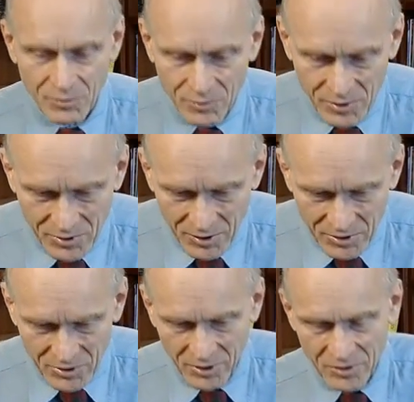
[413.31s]
It was
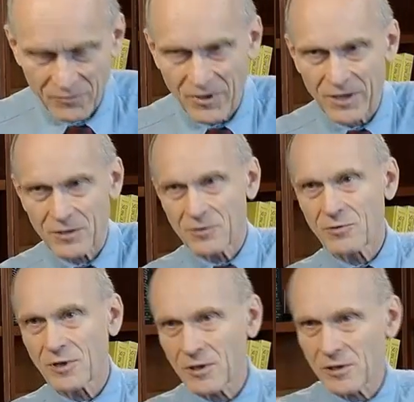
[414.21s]
justified to
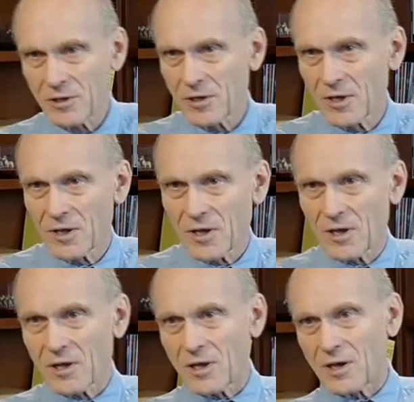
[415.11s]
do this,
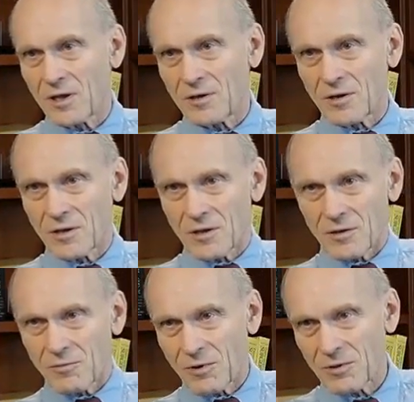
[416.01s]
and
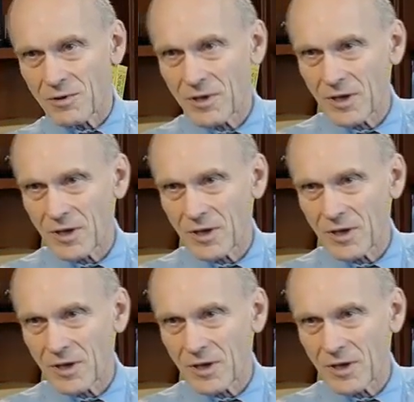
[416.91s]
the